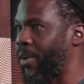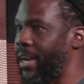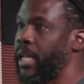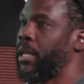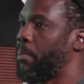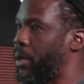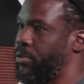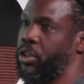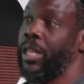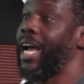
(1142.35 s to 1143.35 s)
right?
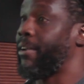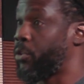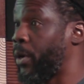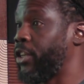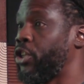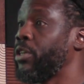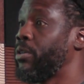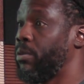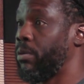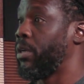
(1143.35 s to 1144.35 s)
But July of
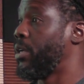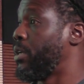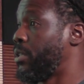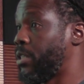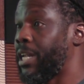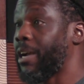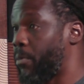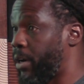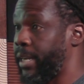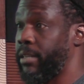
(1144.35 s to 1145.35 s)
22, the stock
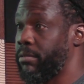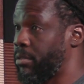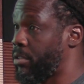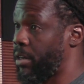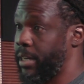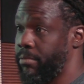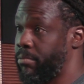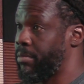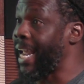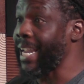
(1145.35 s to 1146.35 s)
market started
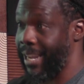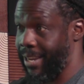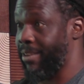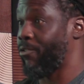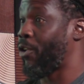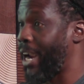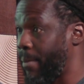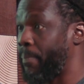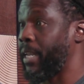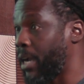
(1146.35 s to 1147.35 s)
tanking, right?
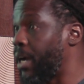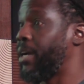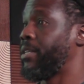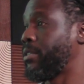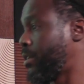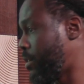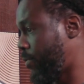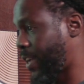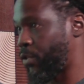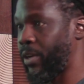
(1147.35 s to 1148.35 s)
right? Because
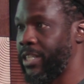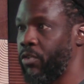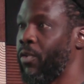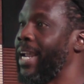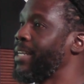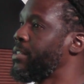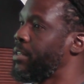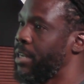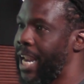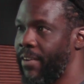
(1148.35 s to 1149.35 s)
Fed's raising rates.
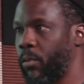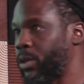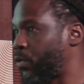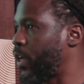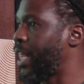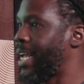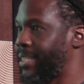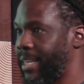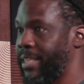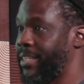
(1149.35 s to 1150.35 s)
Everyone's
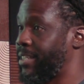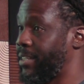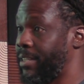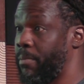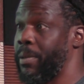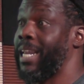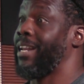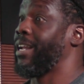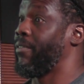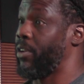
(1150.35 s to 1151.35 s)
realizing this is the
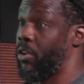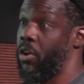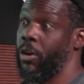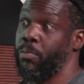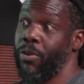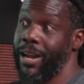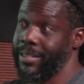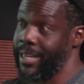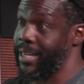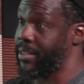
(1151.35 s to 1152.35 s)
beginning of a long
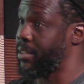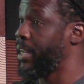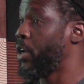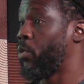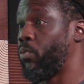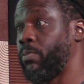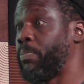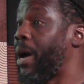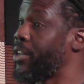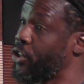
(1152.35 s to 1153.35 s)
process.
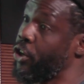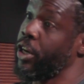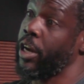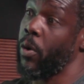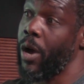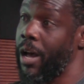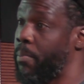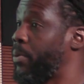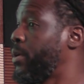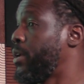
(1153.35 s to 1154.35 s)
Bonds are going to go
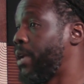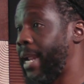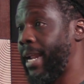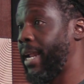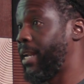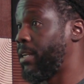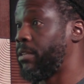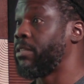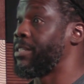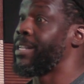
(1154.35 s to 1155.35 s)
up. And
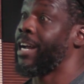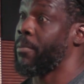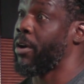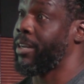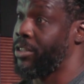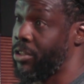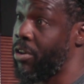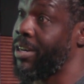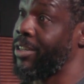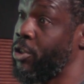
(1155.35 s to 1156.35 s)
the stock market
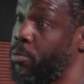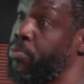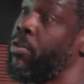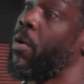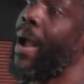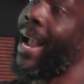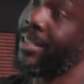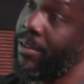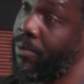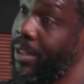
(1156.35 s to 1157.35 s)
started to
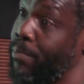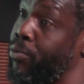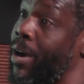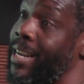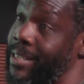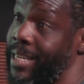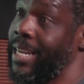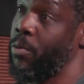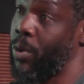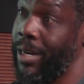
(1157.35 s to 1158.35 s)
proactively price
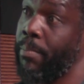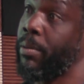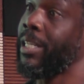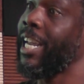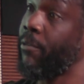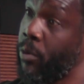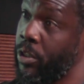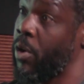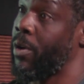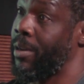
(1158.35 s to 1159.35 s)
in what it believed was
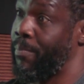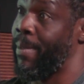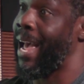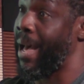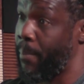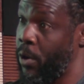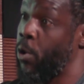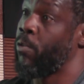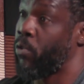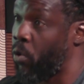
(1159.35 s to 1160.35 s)
going to happen
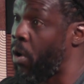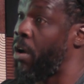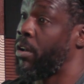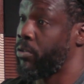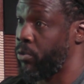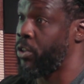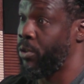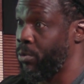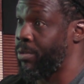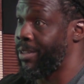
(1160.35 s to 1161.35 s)
overall
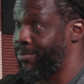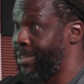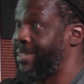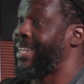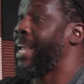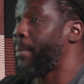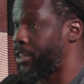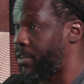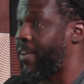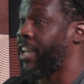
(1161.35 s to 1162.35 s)
to the, to
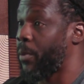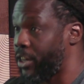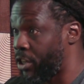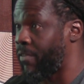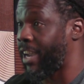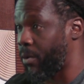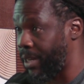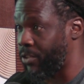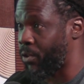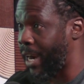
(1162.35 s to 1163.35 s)
damage the valuation of
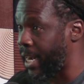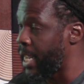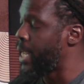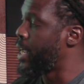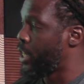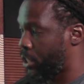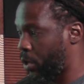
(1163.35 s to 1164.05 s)
equities, right? Yeah.